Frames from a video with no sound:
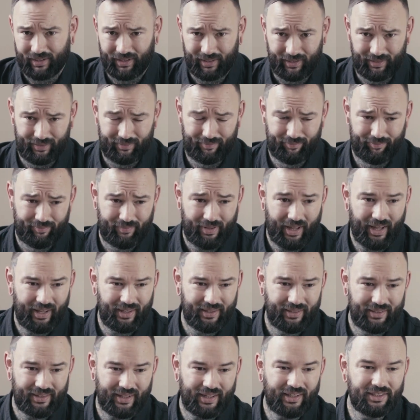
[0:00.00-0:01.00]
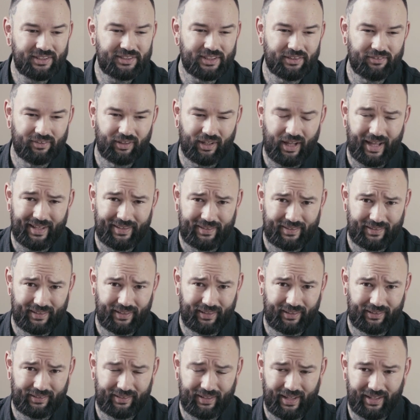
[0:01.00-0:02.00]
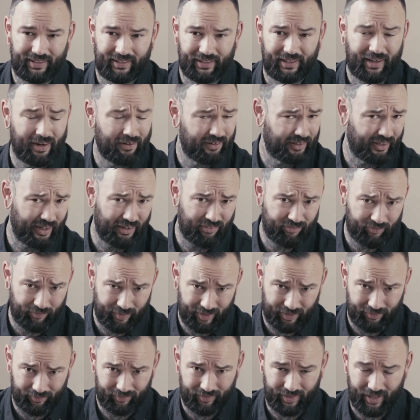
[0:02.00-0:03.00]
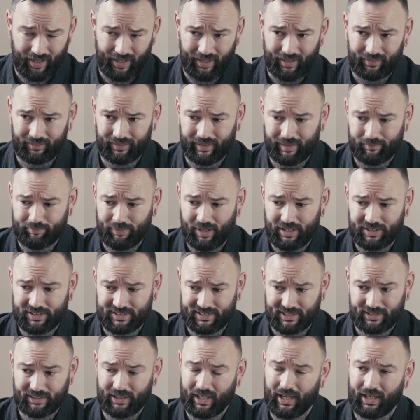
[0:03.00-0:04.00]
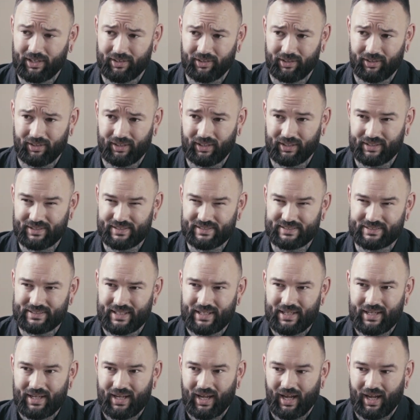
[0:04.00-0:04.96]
And in general, I think that the current government, led by Jacinda Ardern, is